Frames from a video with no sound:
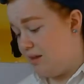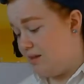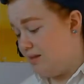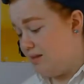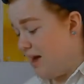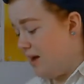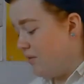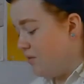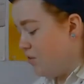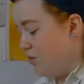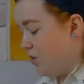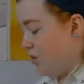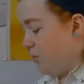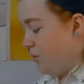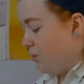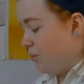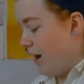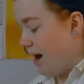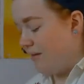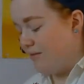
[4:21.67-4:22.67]
It saves
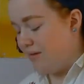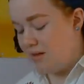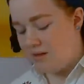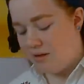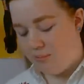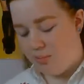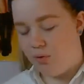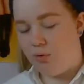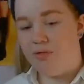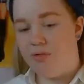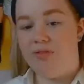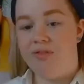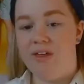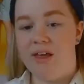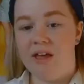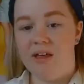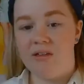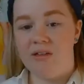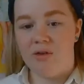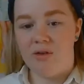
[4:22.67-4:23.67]
you having to put
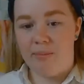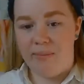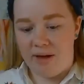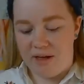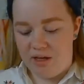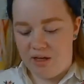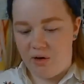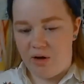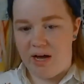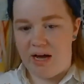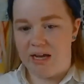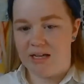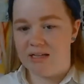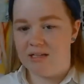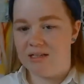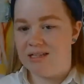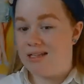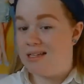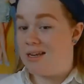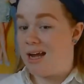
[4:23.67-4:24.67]
things on the back of your
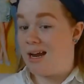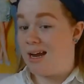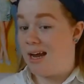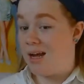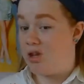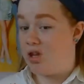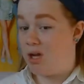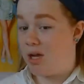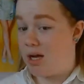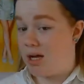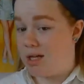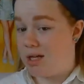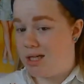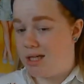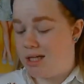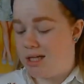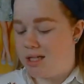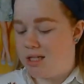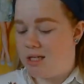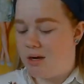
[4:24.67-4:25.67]
hands, and I actually kind of
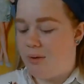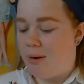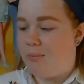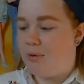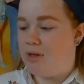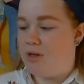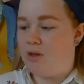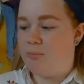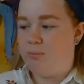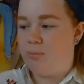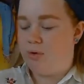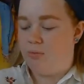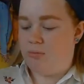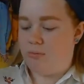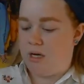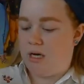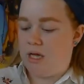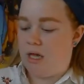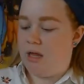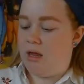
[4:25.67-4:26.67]
like it. So I'm going to put
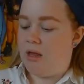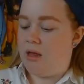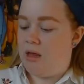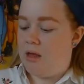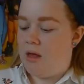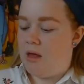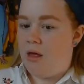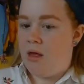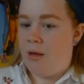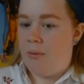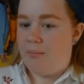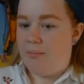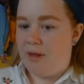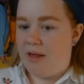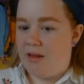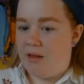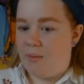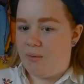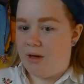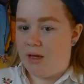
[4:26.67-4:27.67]
my
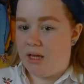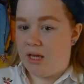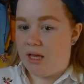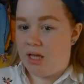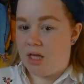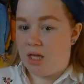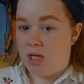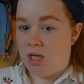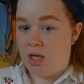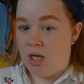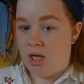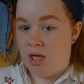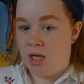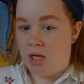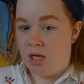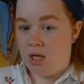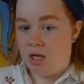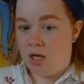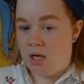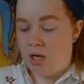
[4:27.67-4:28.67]
P. Louise
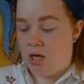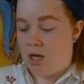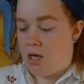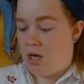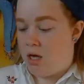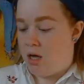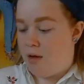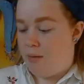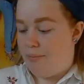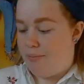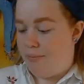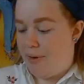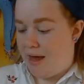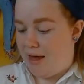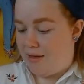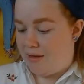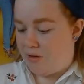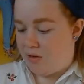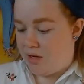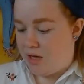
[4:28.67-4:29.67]

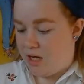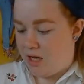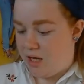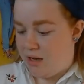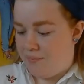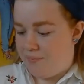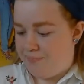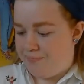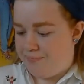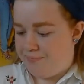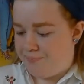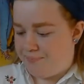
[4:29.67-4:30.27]
base on here.